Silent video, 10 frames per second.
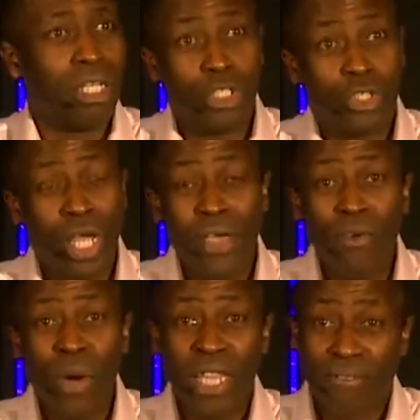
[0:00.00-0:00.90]
They share,
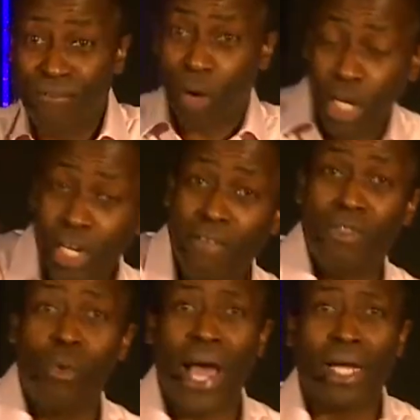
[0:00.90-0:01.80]
even when they're falling
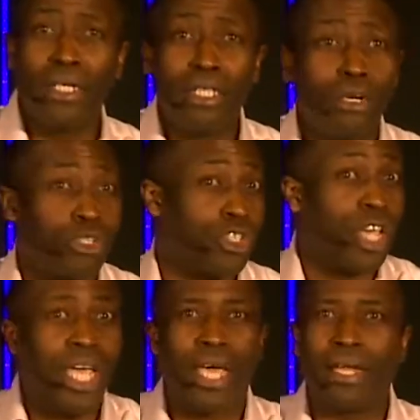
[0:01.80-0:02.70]
off the wagon, they'll
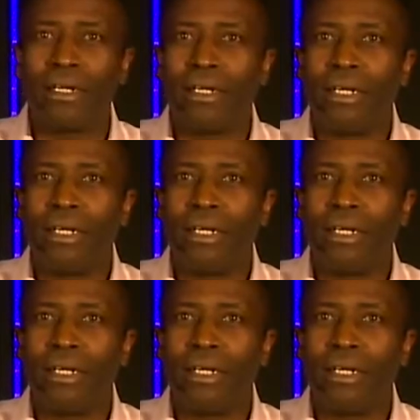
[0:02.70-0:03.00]
say it.